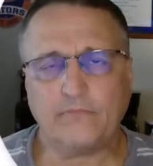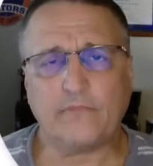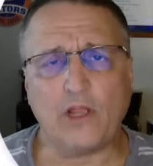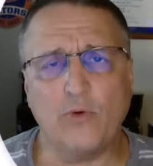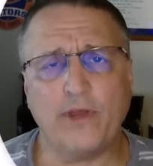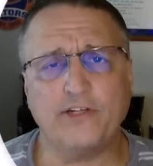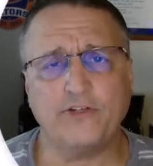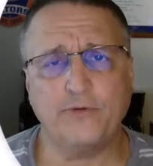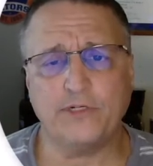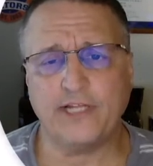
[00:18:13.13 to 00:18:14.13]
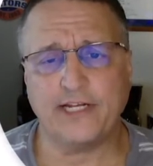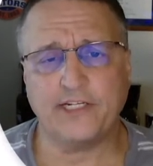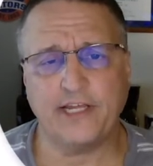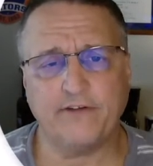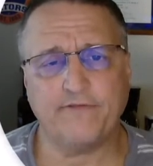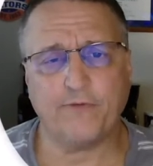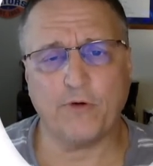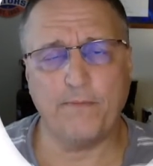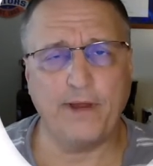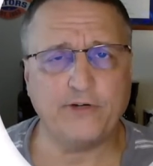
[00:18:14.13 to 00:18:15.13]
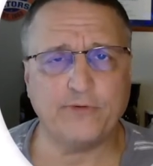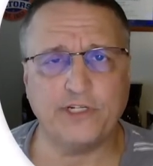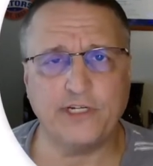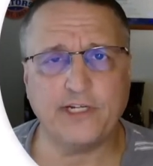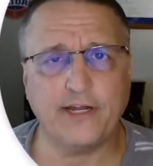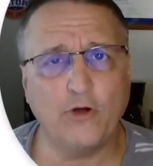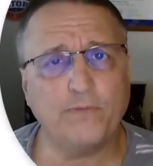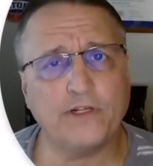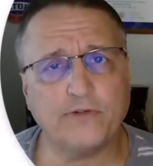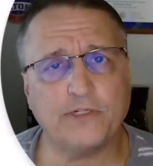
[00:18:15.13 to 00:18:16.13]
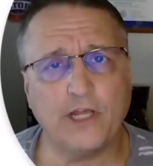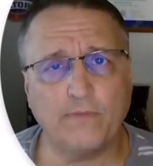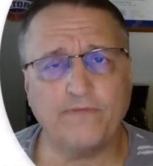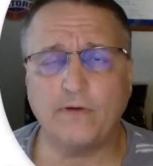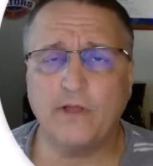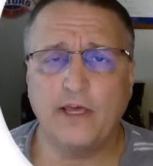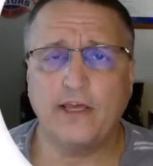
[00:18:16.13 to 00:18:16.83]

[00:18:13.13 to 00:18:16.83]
Okay, students, that's it for matrices. I hope this was helpful.